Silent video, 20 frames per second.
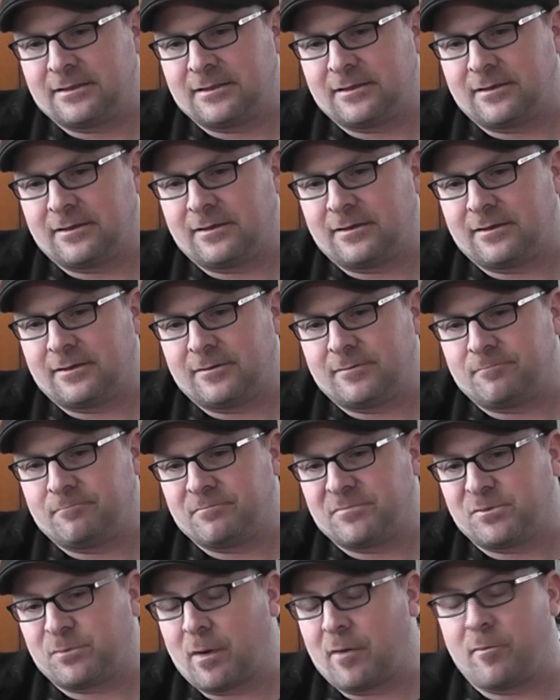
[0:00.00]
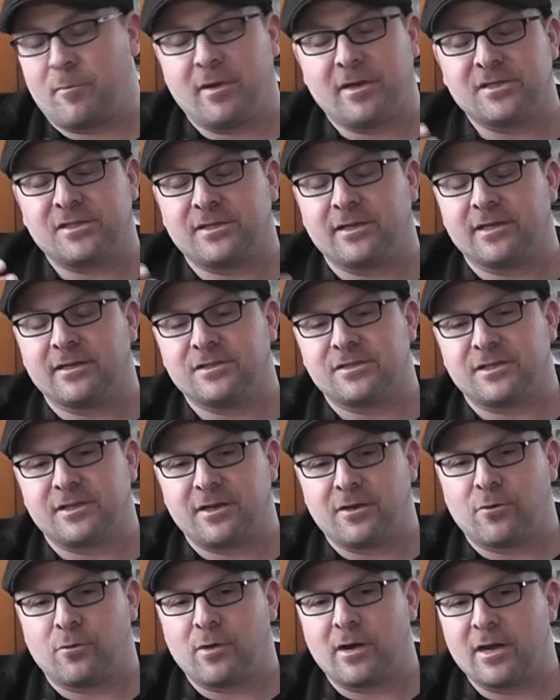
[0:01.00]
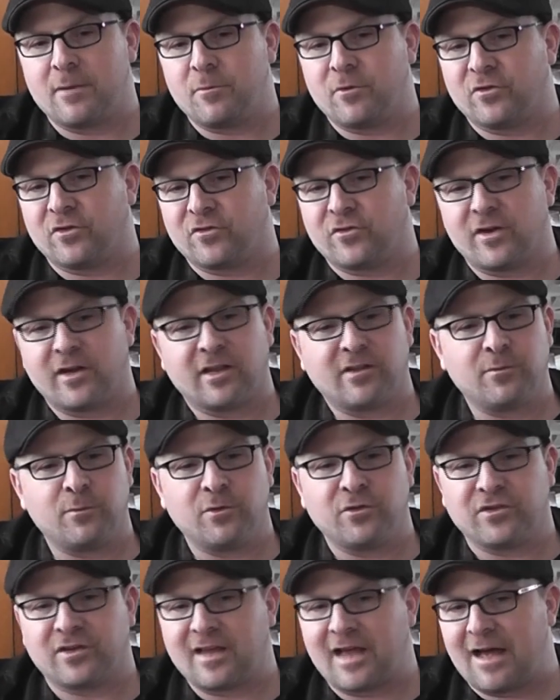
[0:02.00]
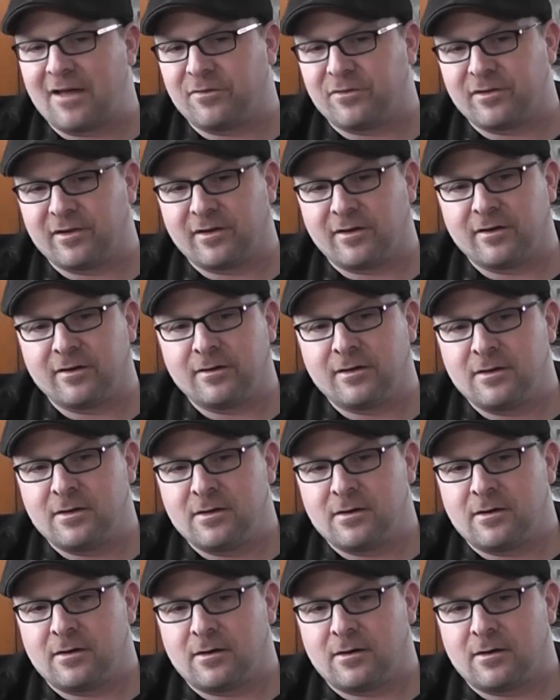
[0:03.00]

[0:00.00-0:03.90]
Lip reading: it's probably the biggest things, you know, writing music, trying to get the music out there,